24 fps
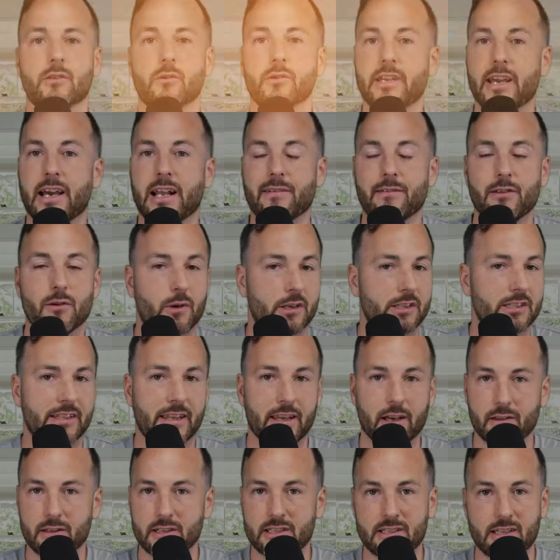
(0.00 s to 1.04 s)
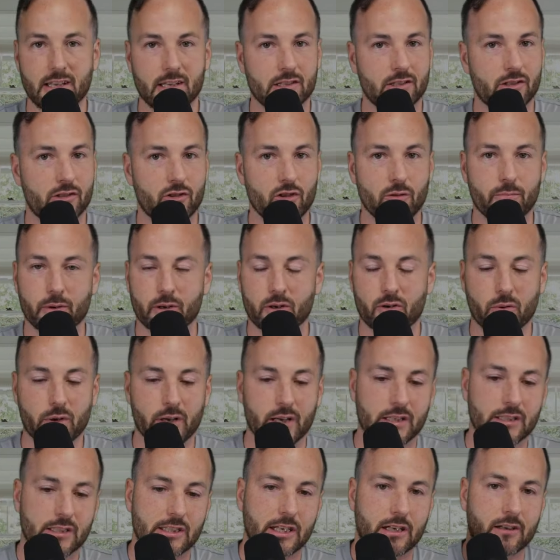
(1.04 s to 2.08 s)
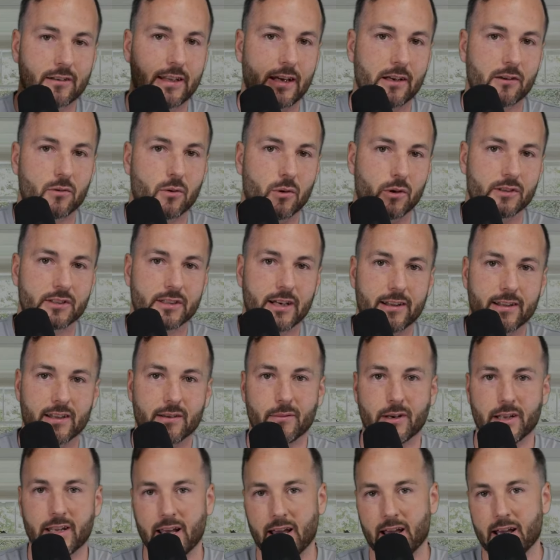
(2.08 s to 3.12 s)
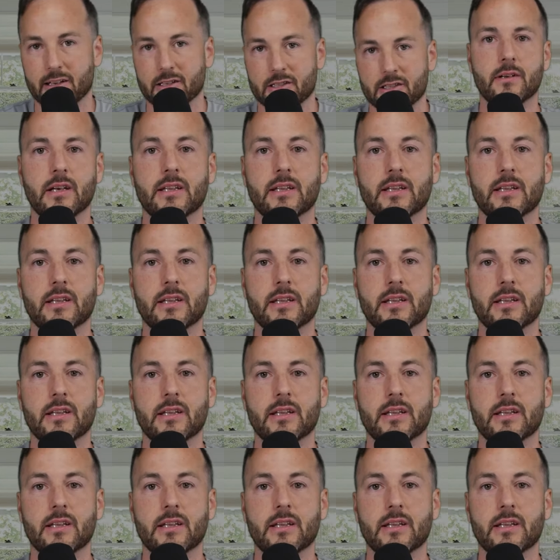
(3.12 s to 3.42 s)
again, if you wanna scale this thing super quick, check out that course, Unlimited Cash.